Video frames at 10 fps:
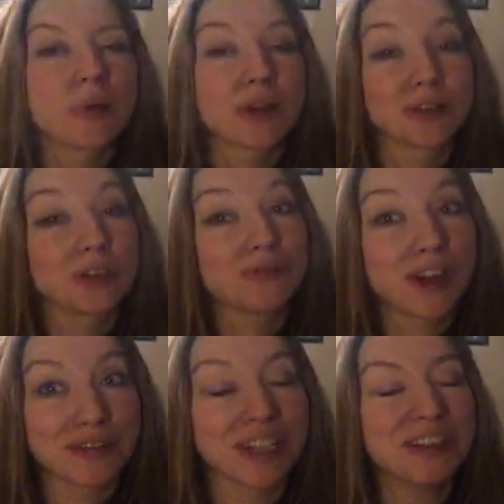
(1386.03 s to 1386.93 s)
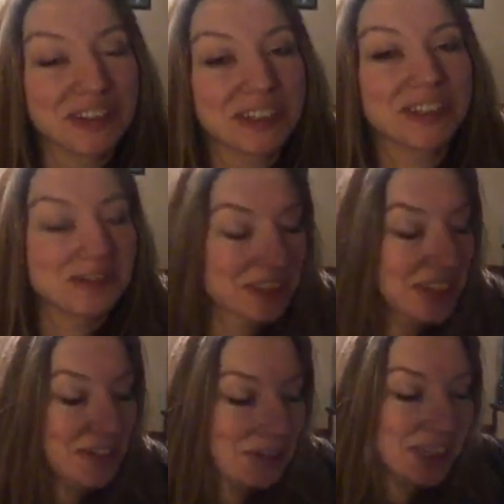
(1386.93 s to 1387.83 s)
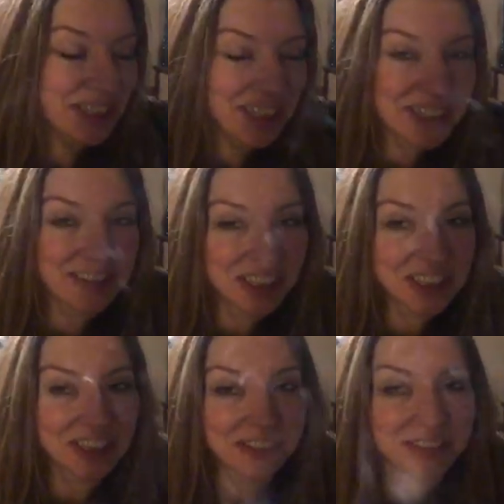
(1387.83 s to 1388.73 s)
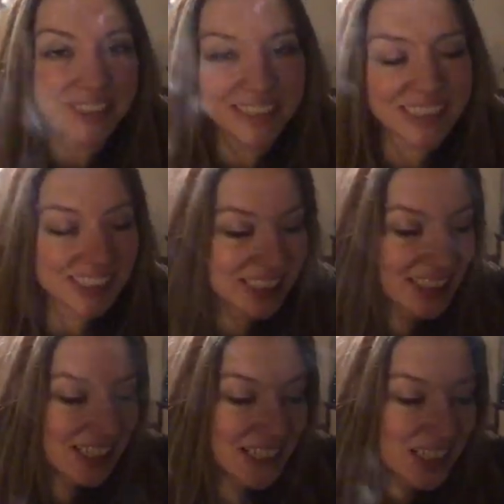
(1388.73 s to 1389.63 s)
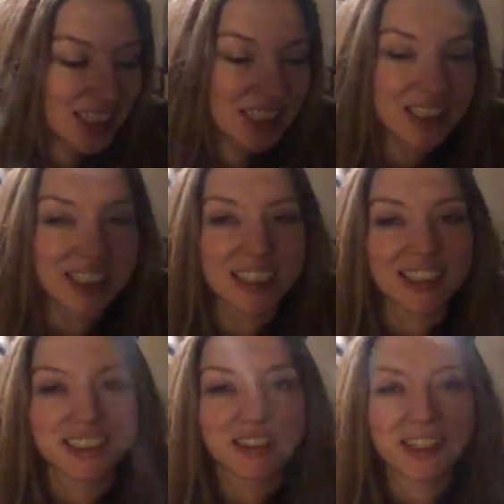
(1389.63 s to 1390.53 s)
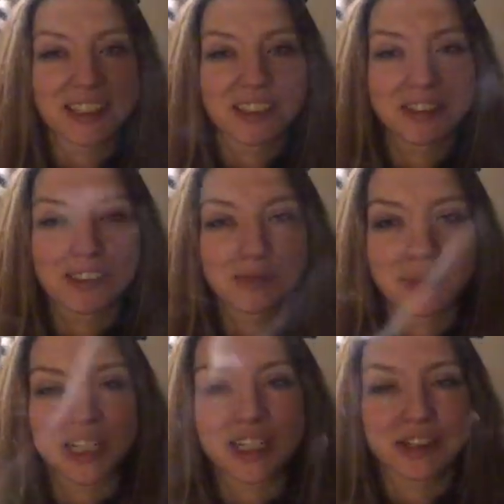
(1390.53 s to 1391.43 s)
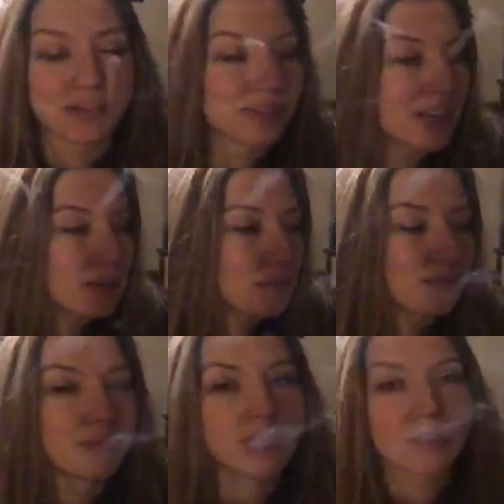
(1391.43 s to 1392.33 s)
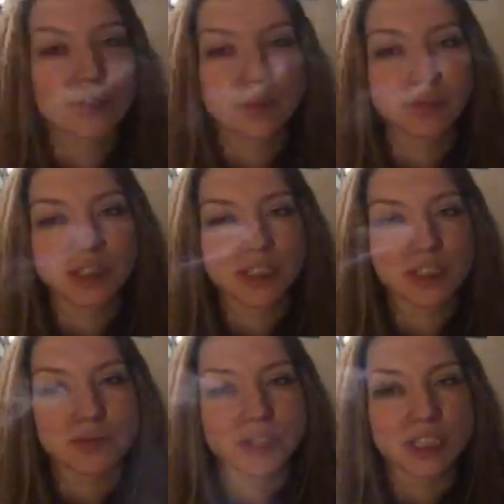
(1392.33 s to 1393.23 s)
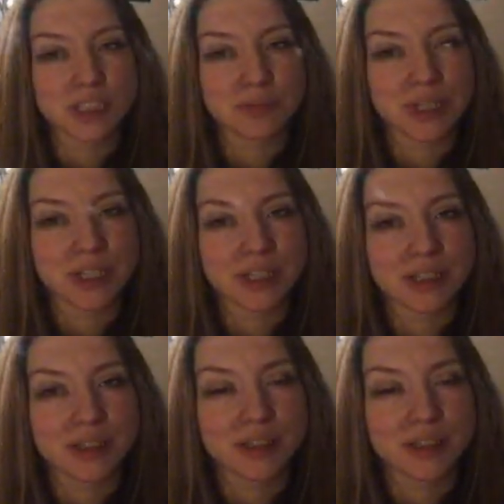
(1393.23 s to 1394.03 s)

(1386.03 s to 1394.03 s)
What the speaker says: If you do 5 a day, you get done with it quick. That's the way to do it, really. That's the way to do it. But I knew that B for books would just be